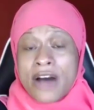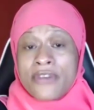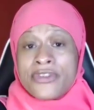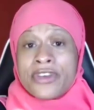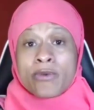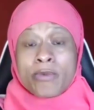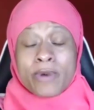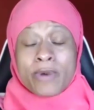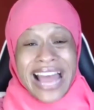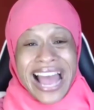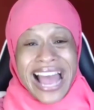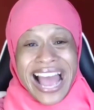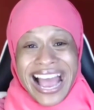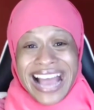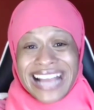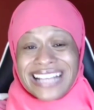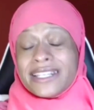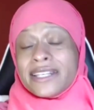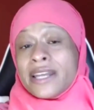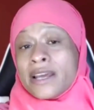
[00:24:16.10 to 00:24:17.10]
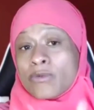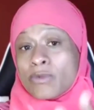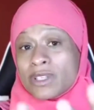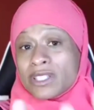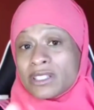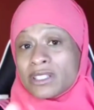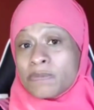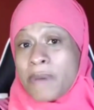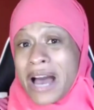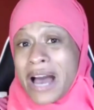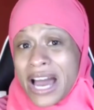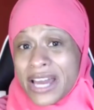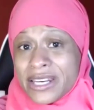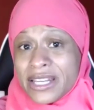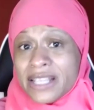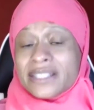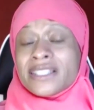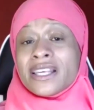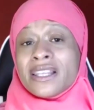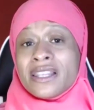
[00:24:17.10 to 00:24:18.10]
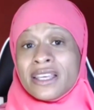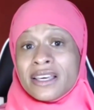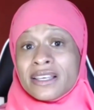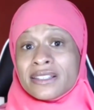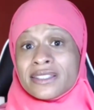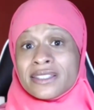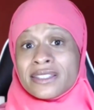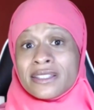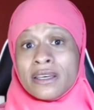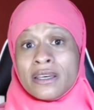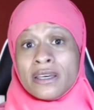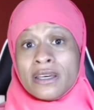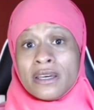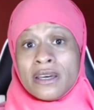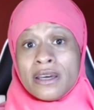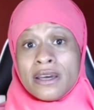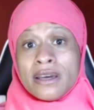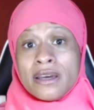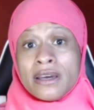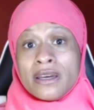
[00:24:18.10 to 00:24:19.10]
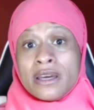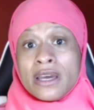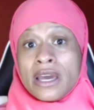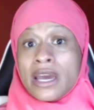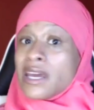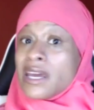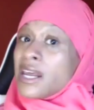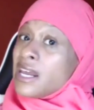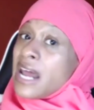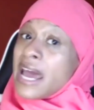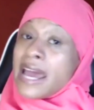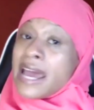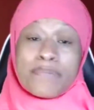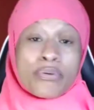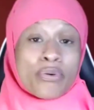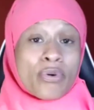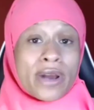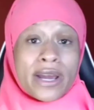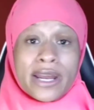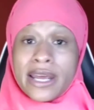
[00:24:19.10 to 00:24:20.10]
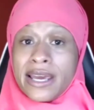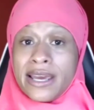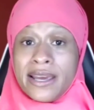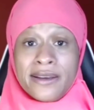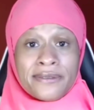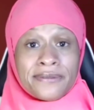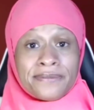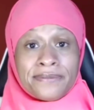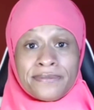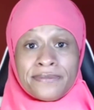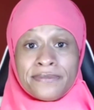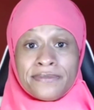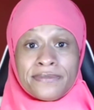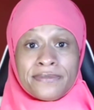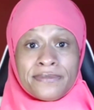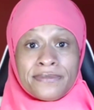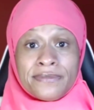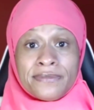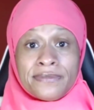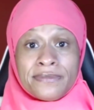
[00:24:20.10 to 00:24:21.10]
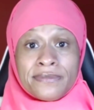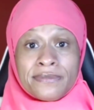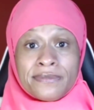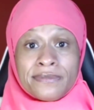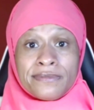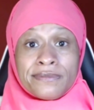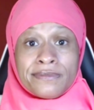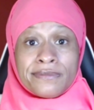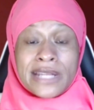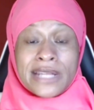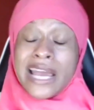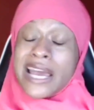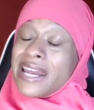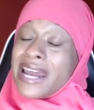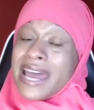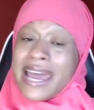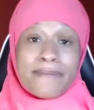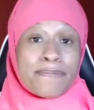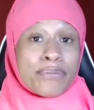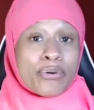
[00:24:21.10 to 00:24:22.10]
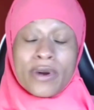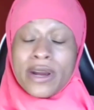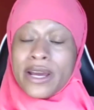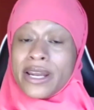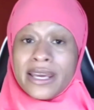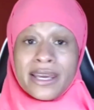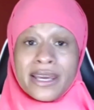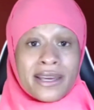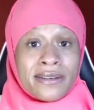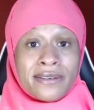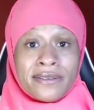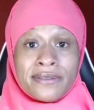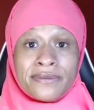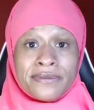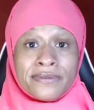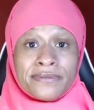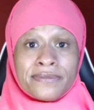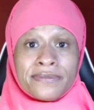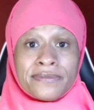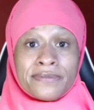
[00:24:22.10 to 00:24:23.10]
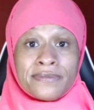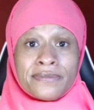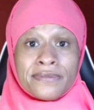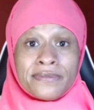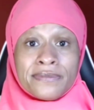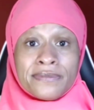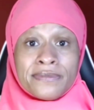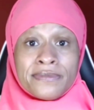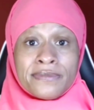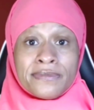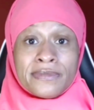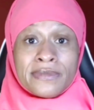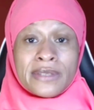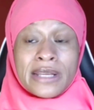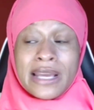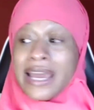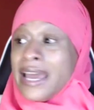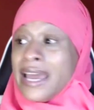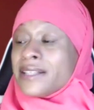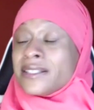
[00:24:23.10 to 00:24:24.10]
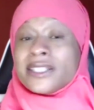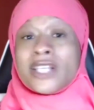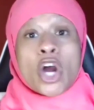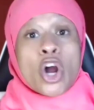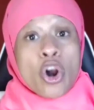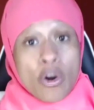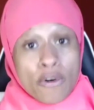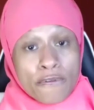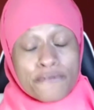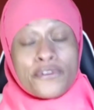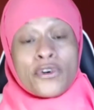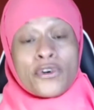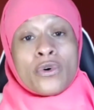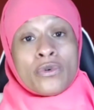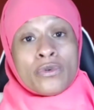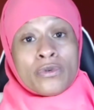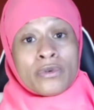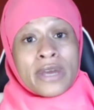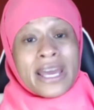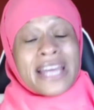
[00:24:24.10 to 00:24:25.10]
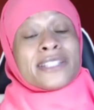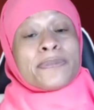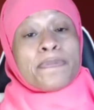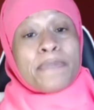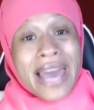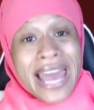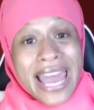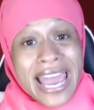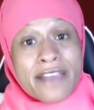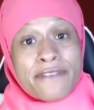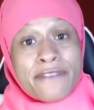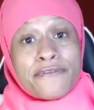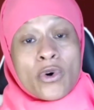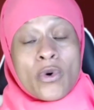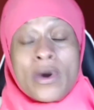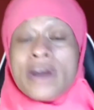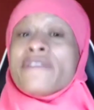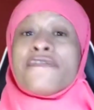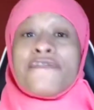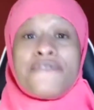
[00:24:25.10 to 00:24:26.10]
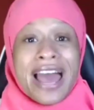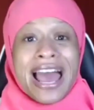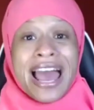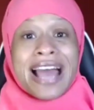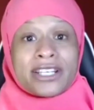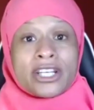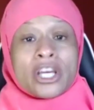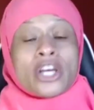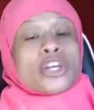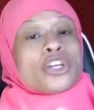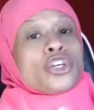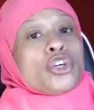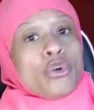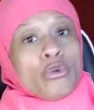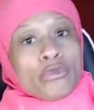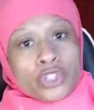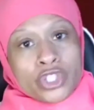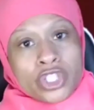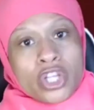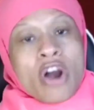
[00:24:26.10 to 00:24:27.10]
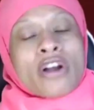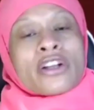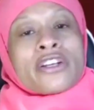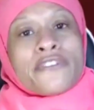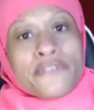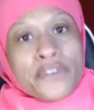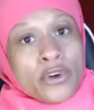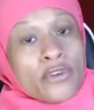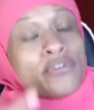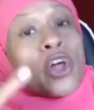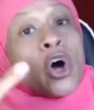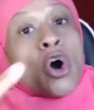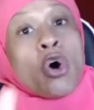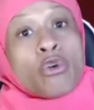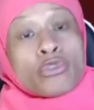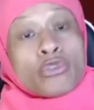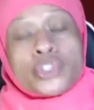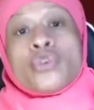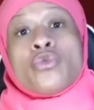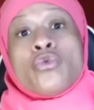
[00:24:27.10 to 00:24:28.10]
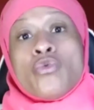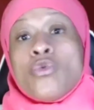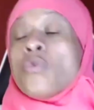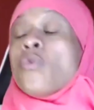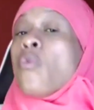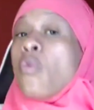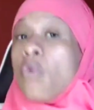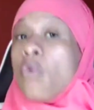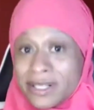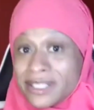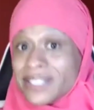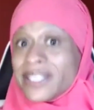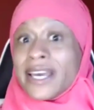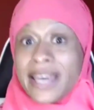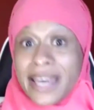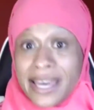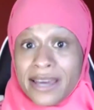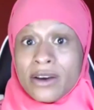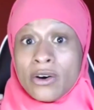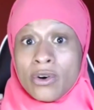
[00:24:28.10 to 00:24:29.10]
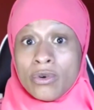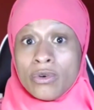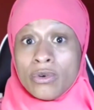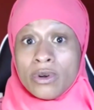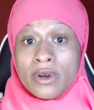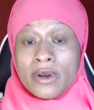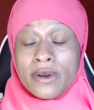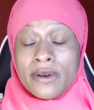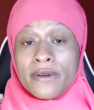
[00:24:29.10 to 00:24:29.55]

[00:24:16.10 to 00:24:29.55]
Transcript: how they're reacting and responding to this and it ain't pretty it ain't pretty it's hurtful it's painful. In fact, you start to feel those who want to heal,